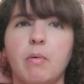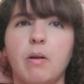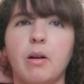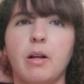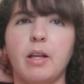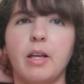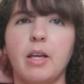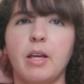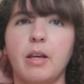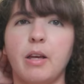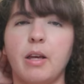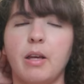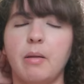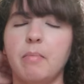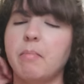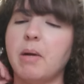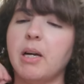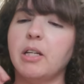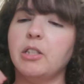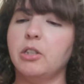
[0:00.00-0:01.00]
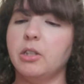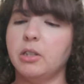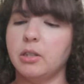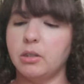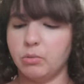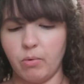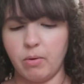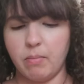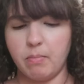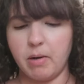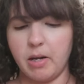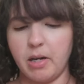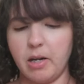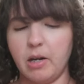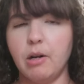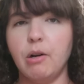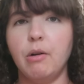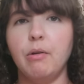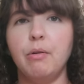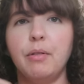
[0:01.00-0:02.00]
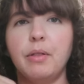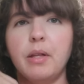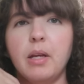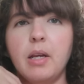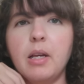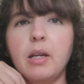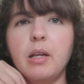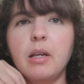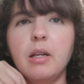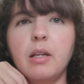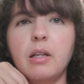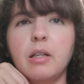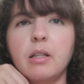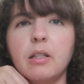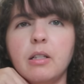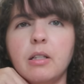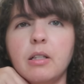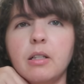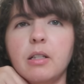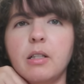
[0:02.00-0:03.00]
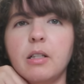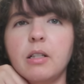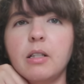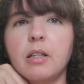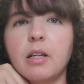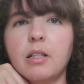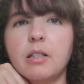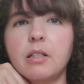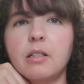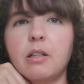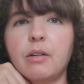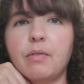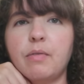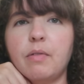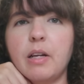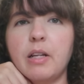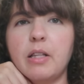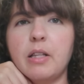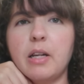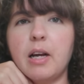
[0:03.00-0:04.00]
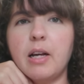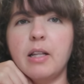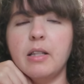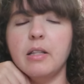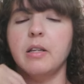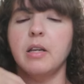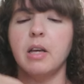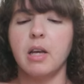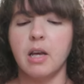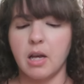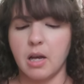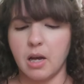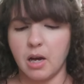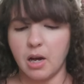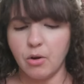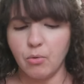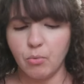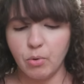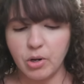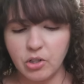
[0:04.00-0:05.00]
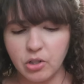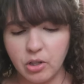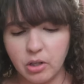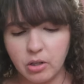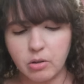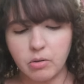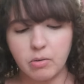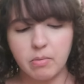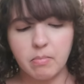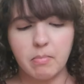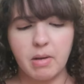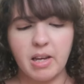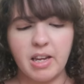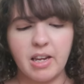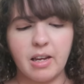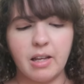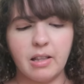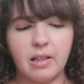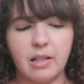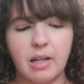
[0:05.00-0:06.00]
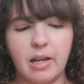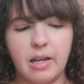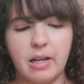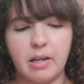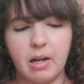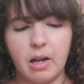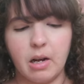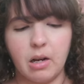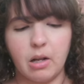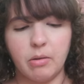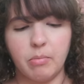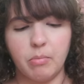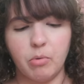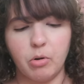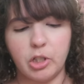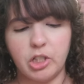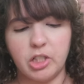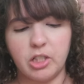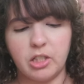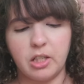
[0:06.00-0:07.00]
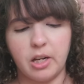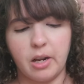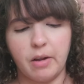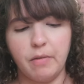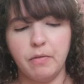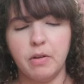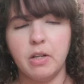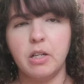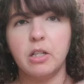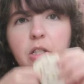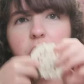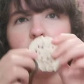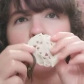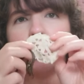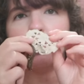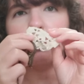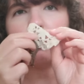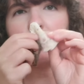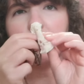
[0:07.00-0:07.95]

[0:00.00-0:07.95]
but it matches with my clothing and stuff like that. I wish I could make it like a lot more stiff so